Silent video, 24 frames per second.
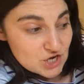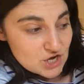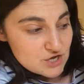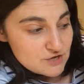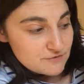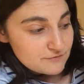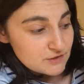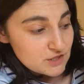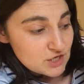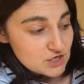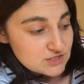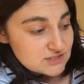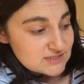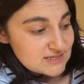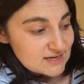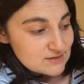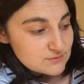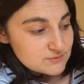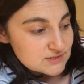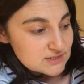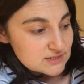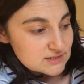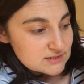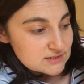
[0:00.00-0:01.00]
over those
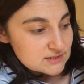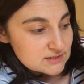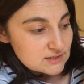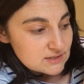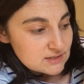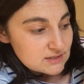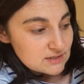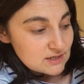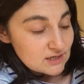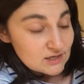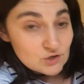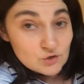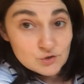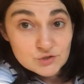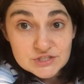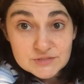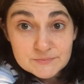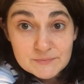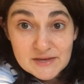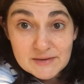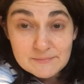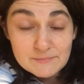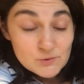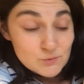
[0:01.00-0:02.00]
houses and God's
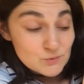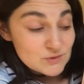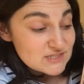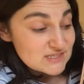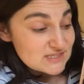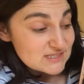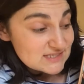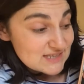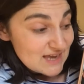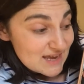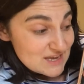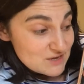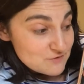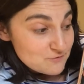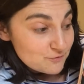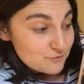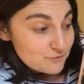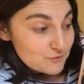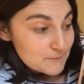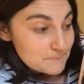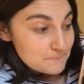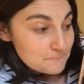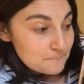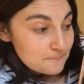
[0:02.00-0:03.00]
people were safe.